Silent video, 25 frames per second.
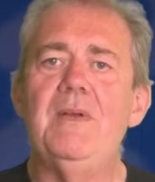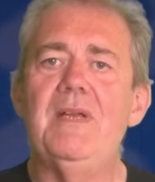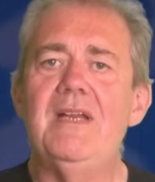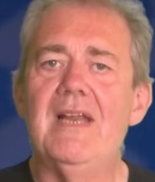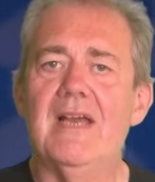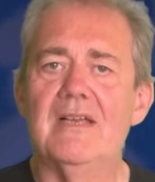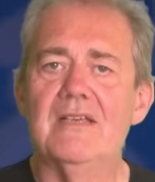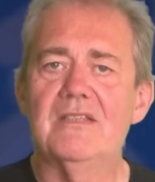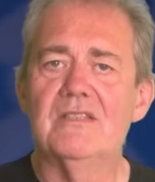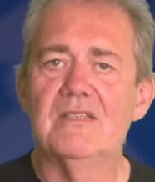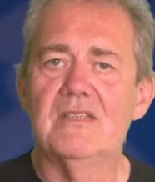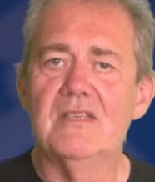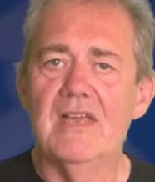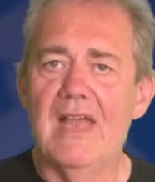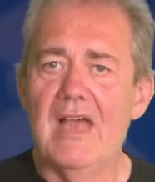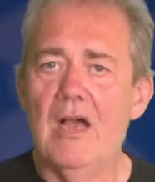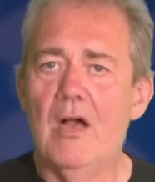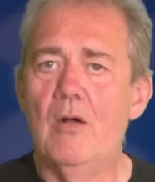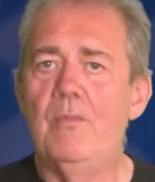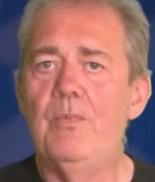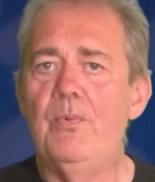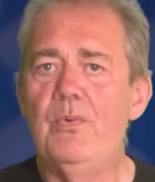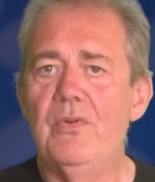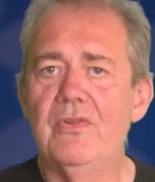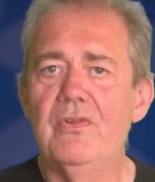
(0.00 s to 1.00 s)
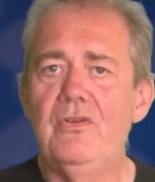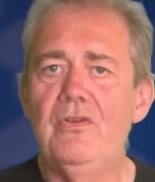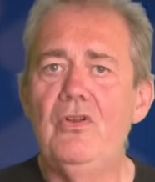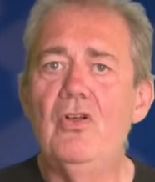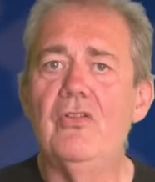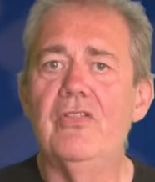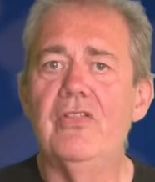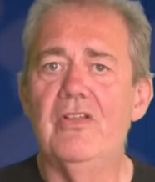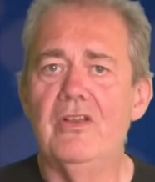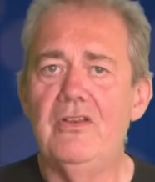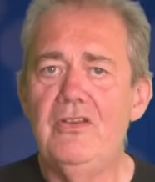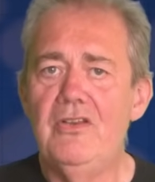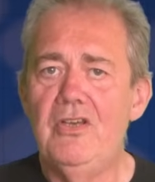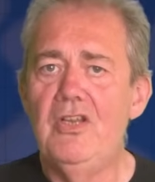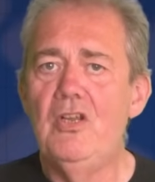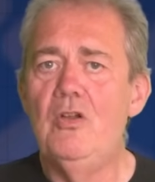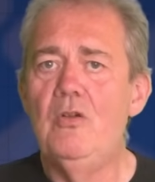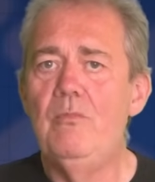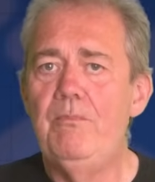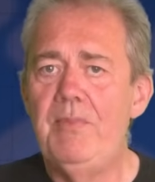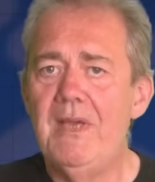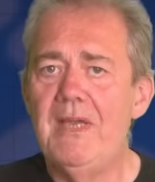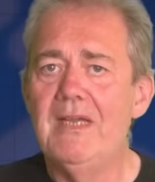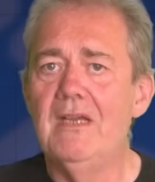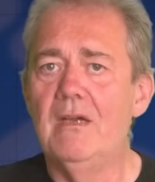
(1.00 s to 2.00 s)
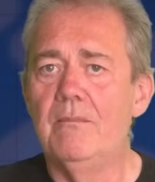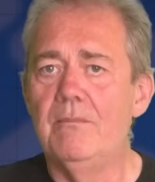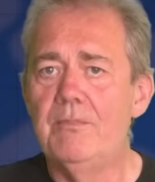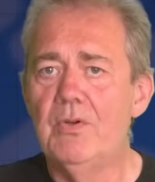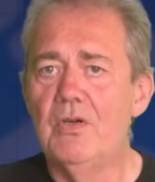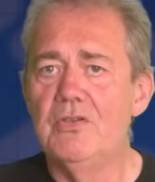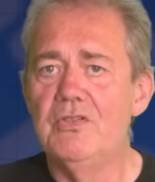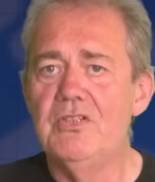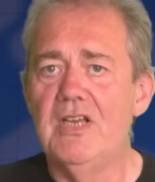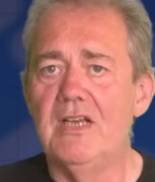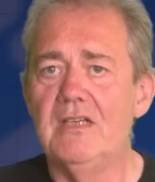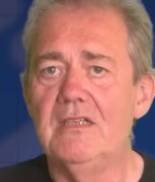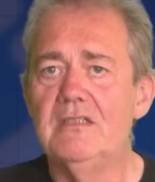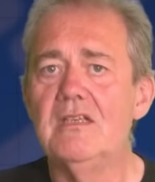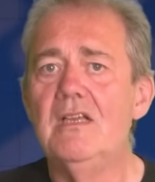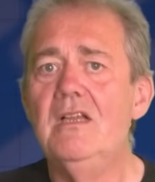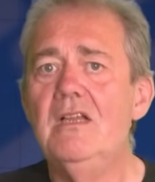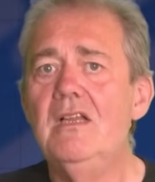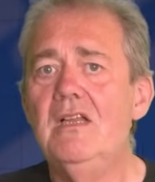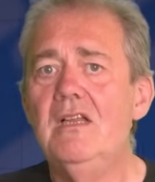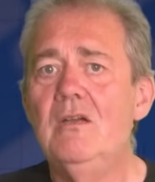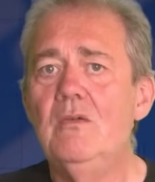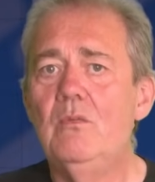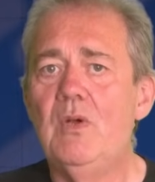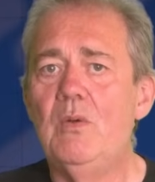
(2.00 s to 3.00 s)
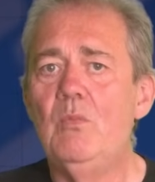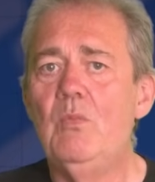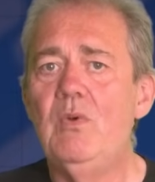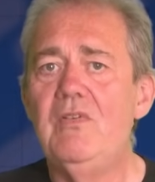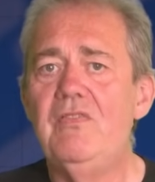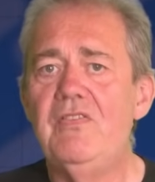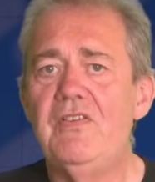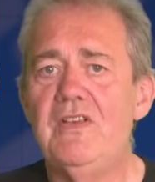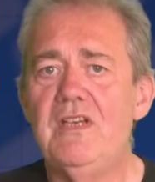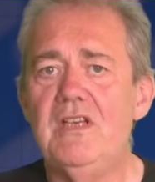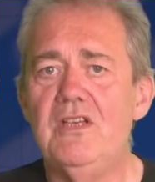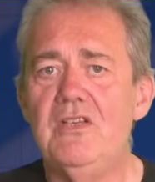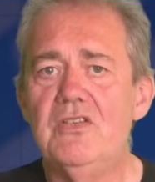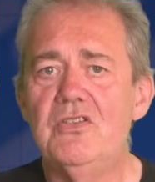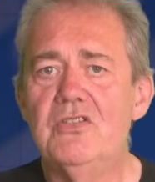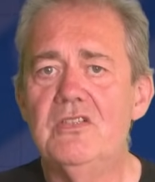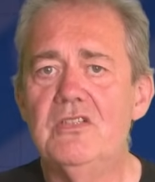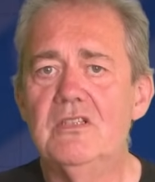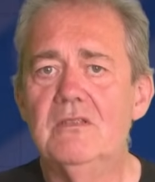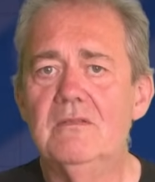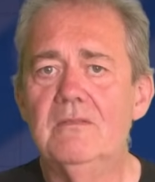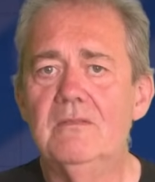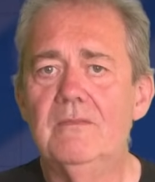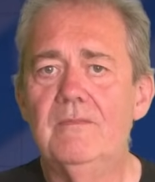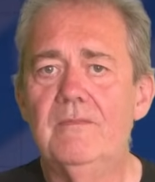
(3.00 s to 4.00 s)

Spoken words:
been asked to help with another new, bigger project when we finished.